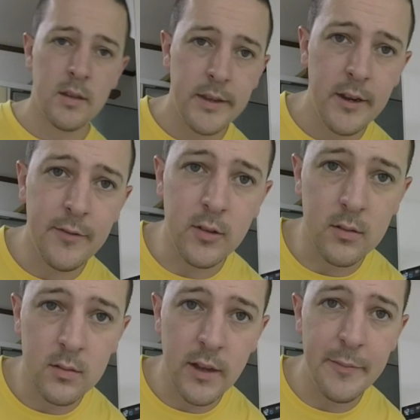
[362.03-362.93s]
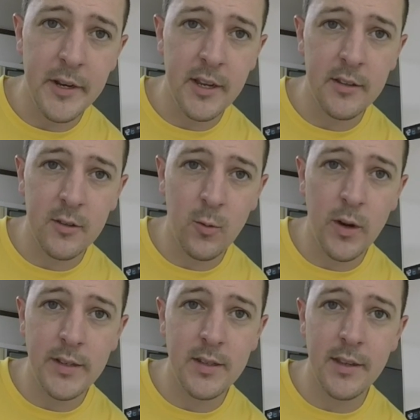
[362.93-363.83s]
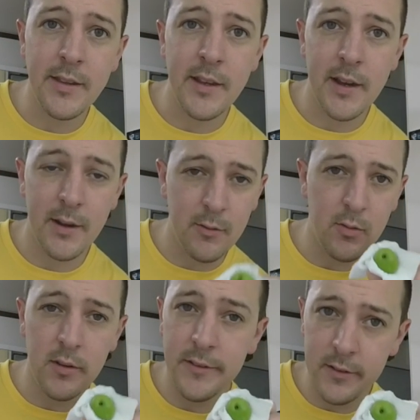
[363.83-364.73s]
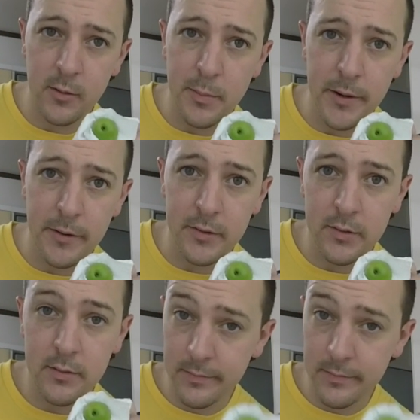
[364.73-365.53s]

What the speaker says: Careful, I've been hit twice in the eye with one of these little buggers.